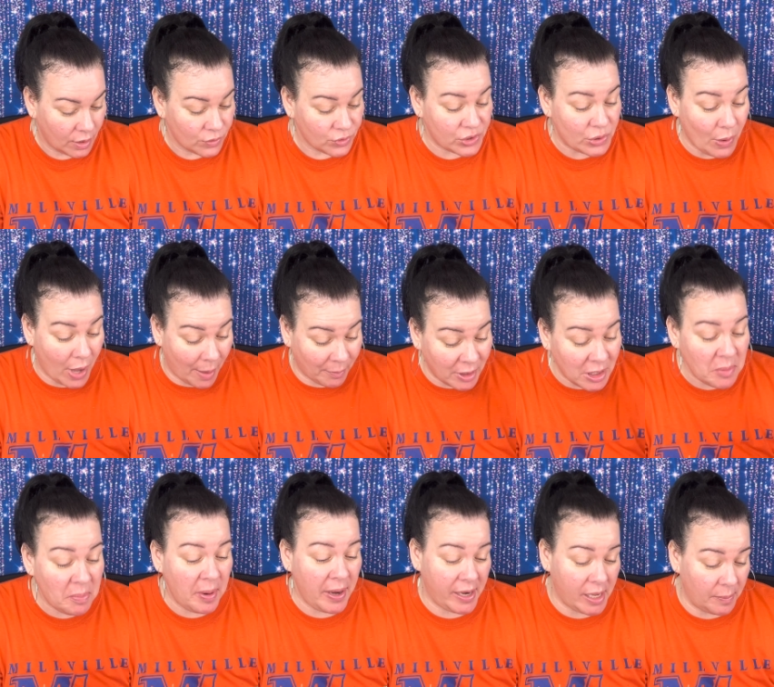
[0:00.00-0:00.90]
So I'm going
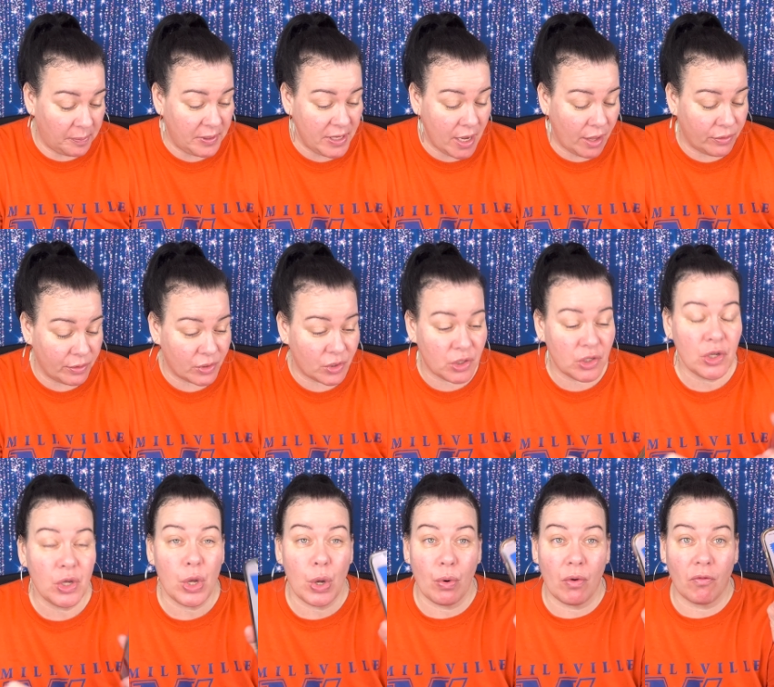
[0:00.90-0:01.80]
to pick up the other
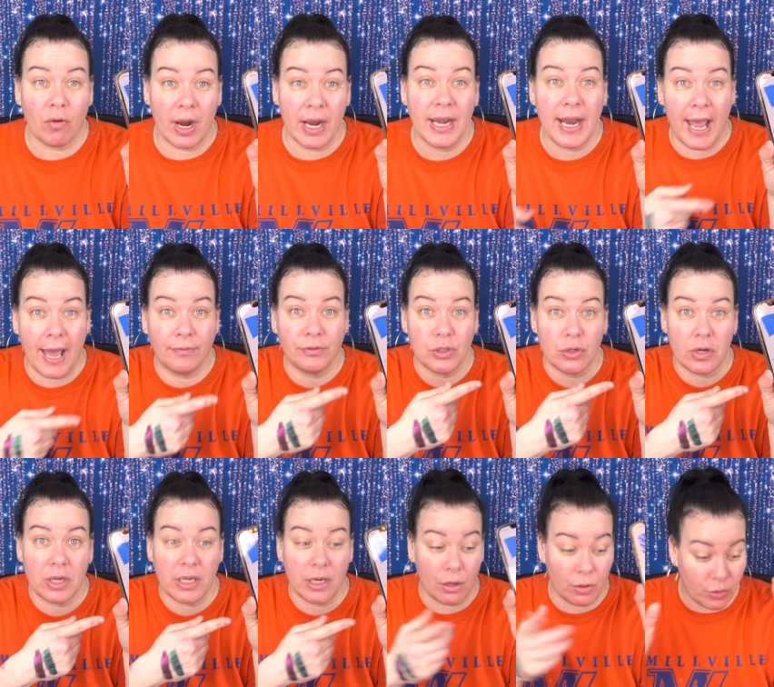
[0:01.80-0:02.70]
two right after
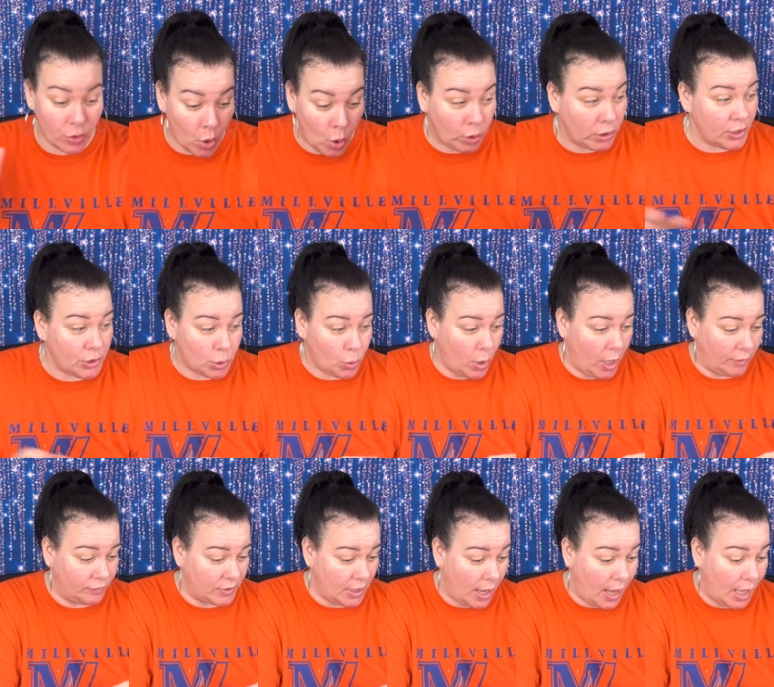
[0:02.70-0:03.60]
here. They're only
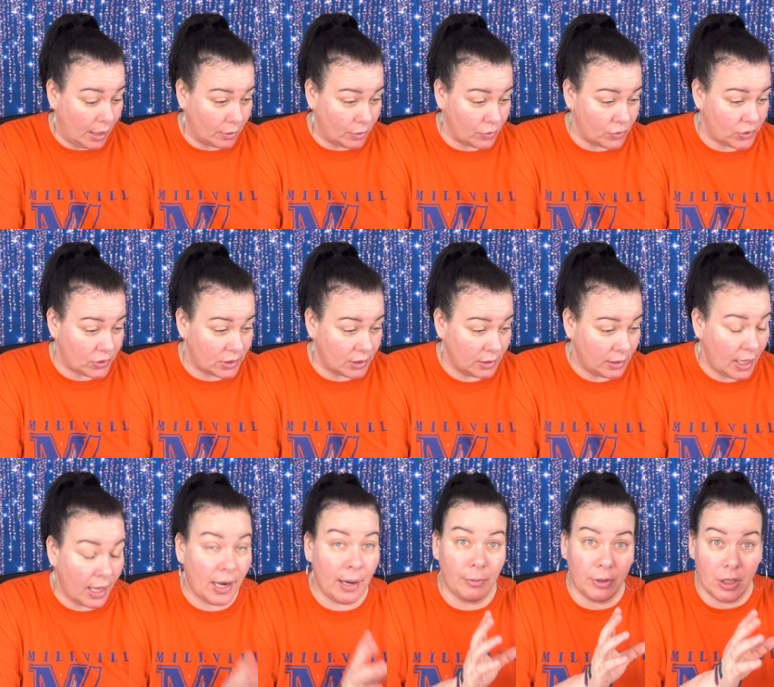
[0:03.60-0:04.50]
$12.
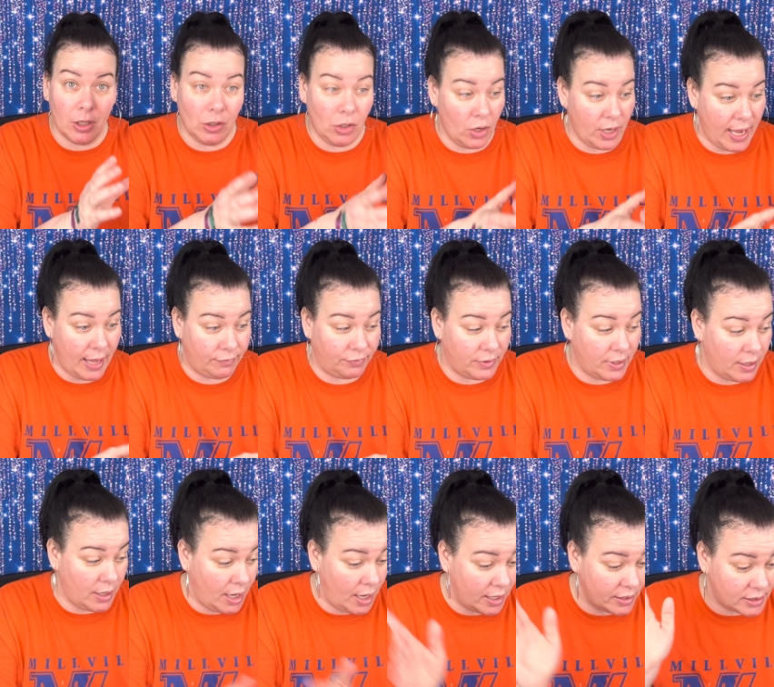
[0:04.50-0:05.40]
And I'm going to look at
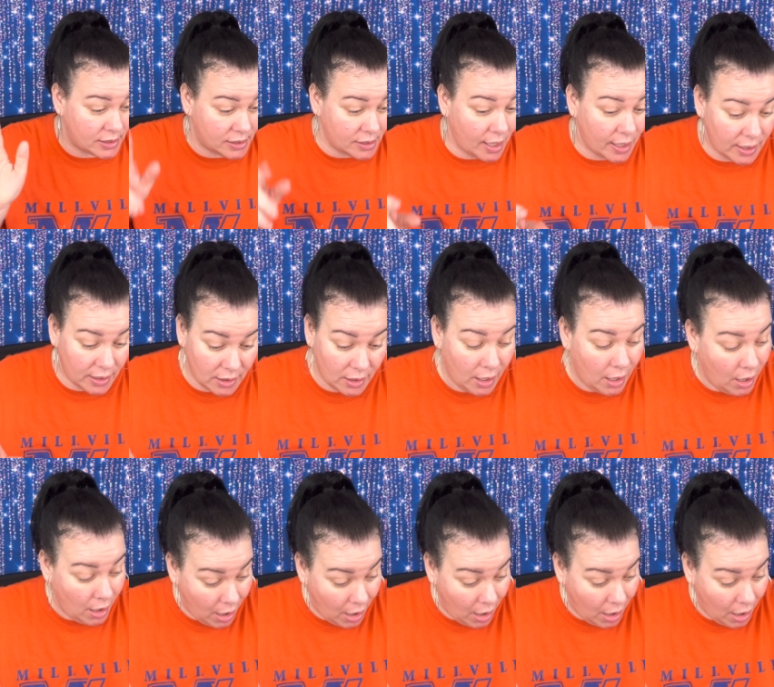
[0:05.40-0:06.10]
the uh, site.